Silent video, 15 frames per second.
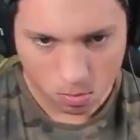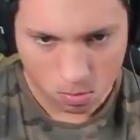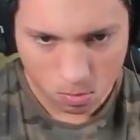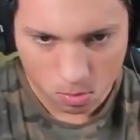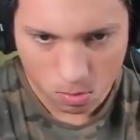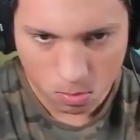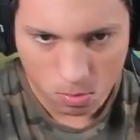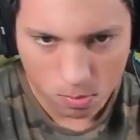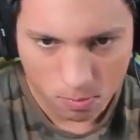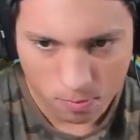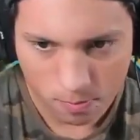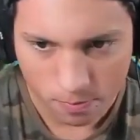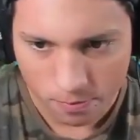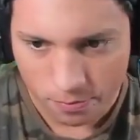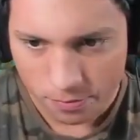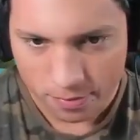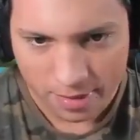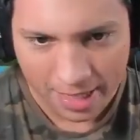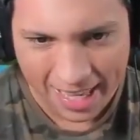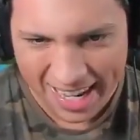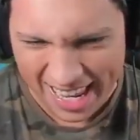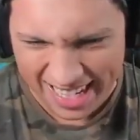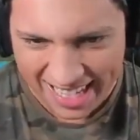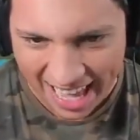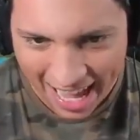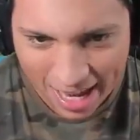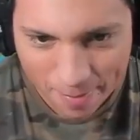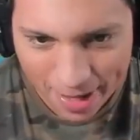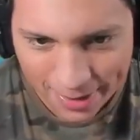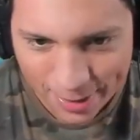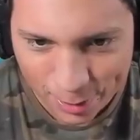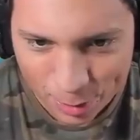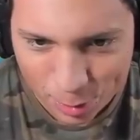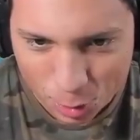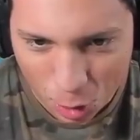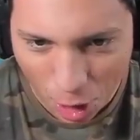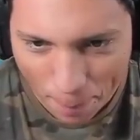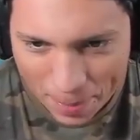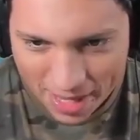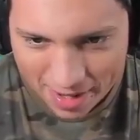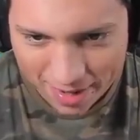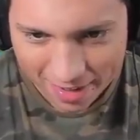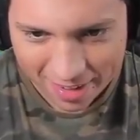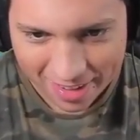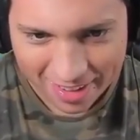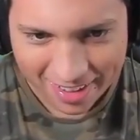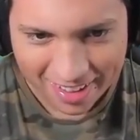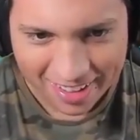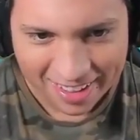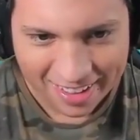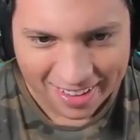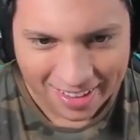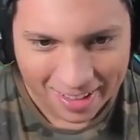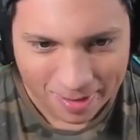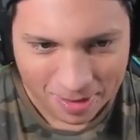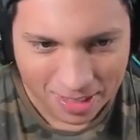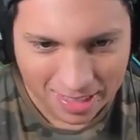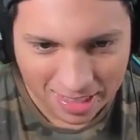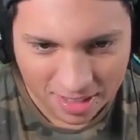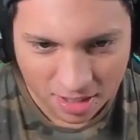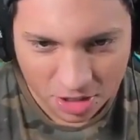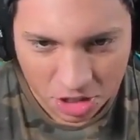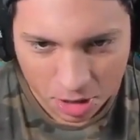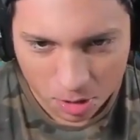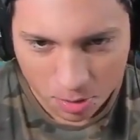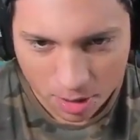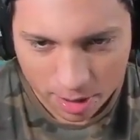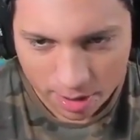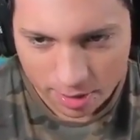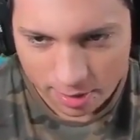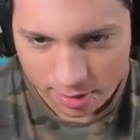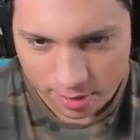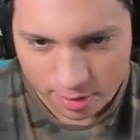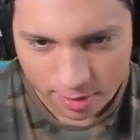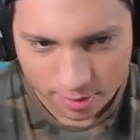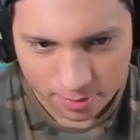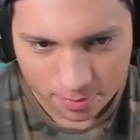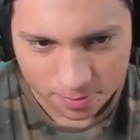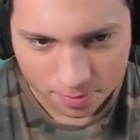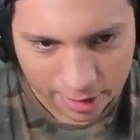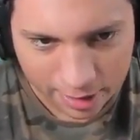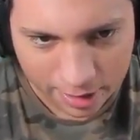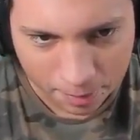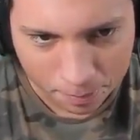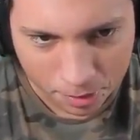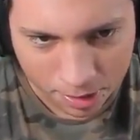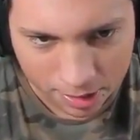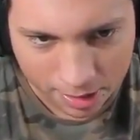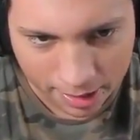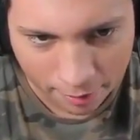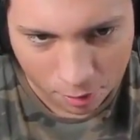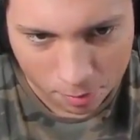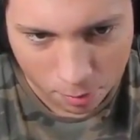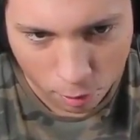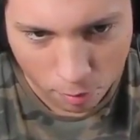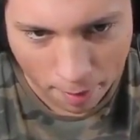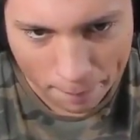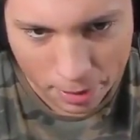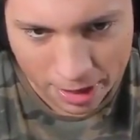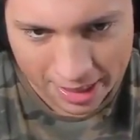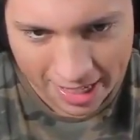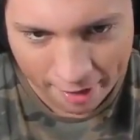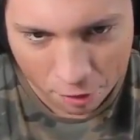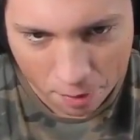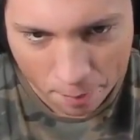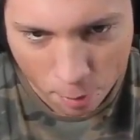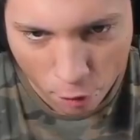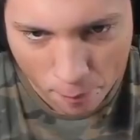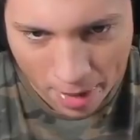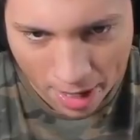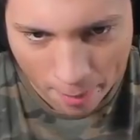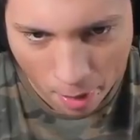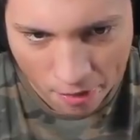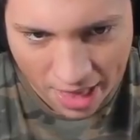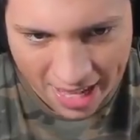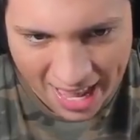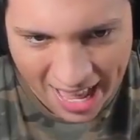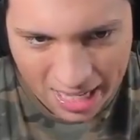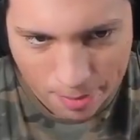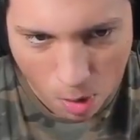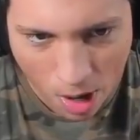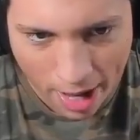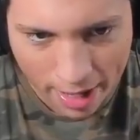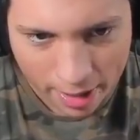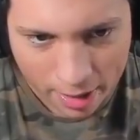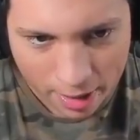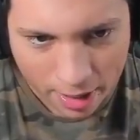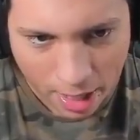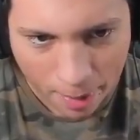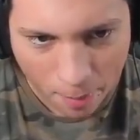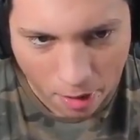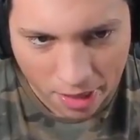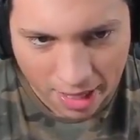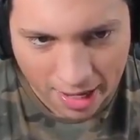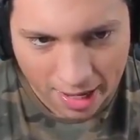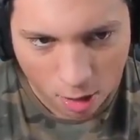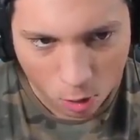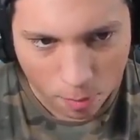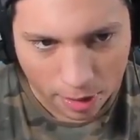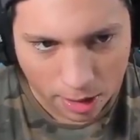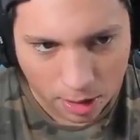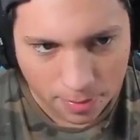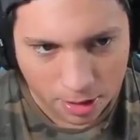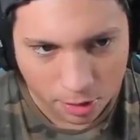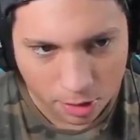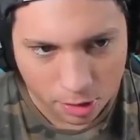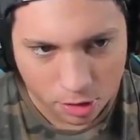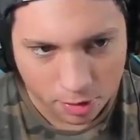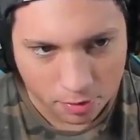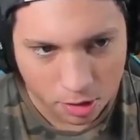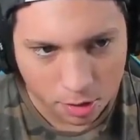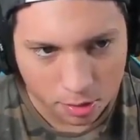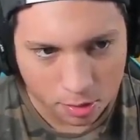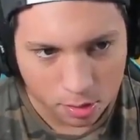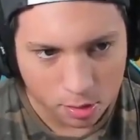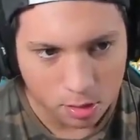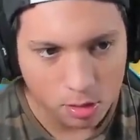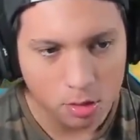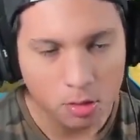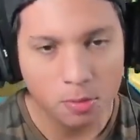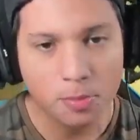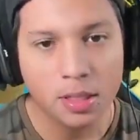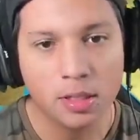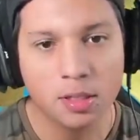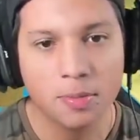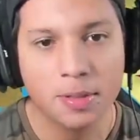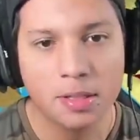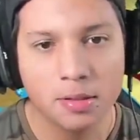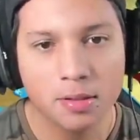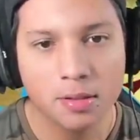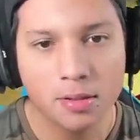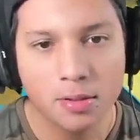Hey, we won. Game. It's game. It ain't game, Matthew. You tripping? next game. This kid's geolized, And I'm predicting every movement. I'm predicting every movement. I'm on that ass, boy. I'm on that ass. Oh my goodness, Matthew, you just shifted you. Oh my Me, goodness. I